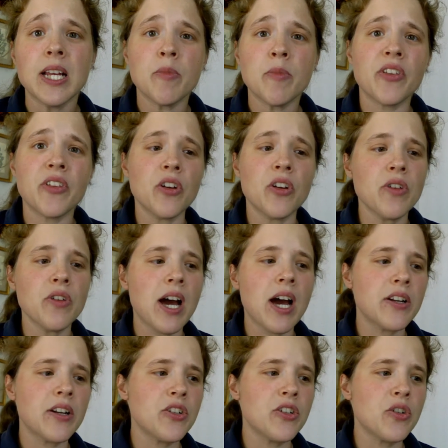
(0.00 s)
but they don't know
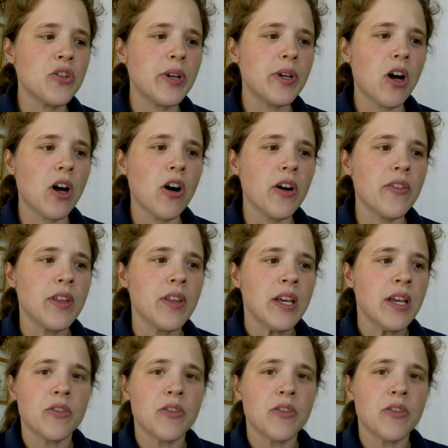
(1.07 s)
how to do it on